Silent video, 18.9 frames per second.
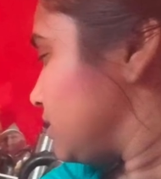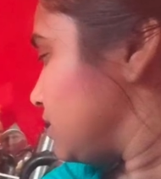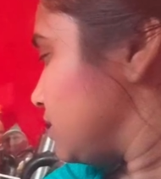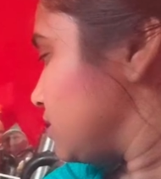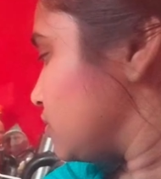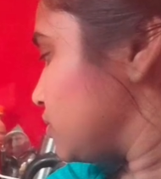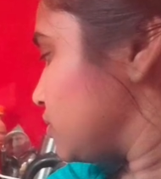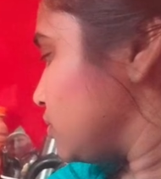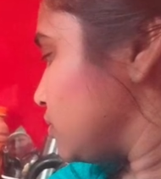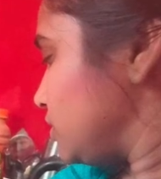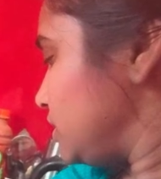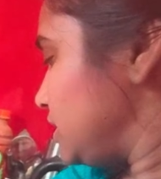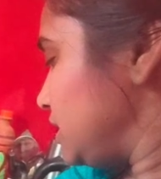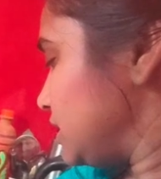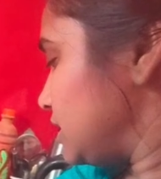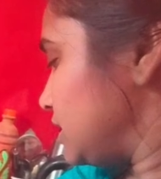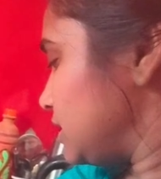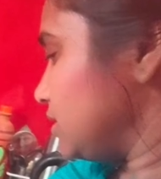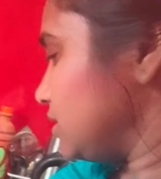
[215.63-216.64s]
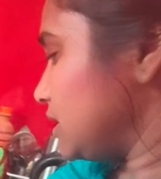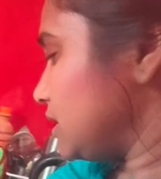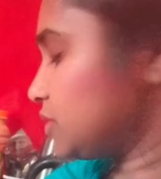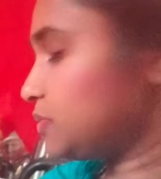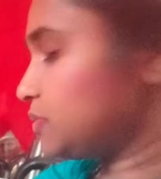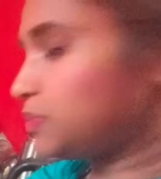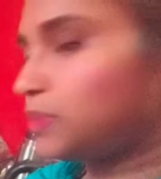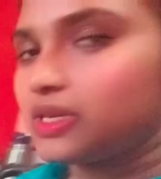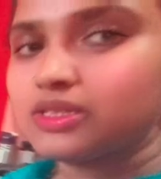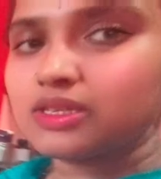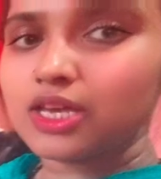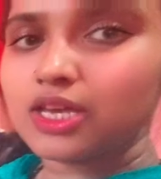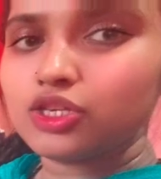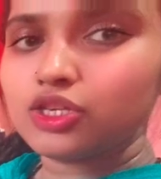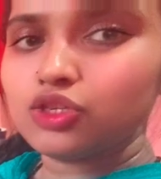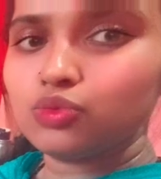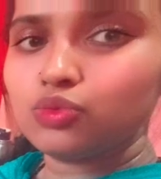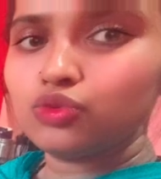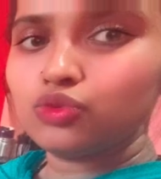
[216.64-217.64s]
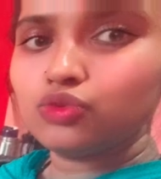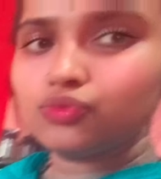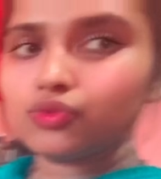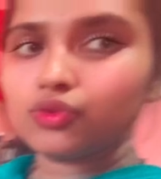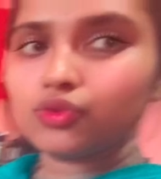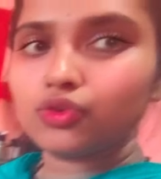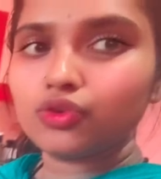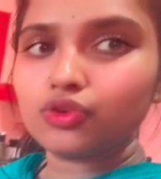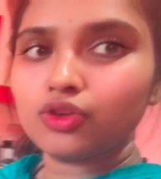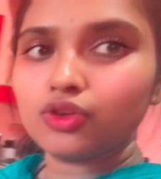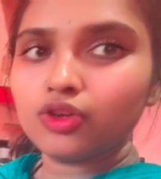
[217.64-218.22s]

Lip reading: so this is a space I use for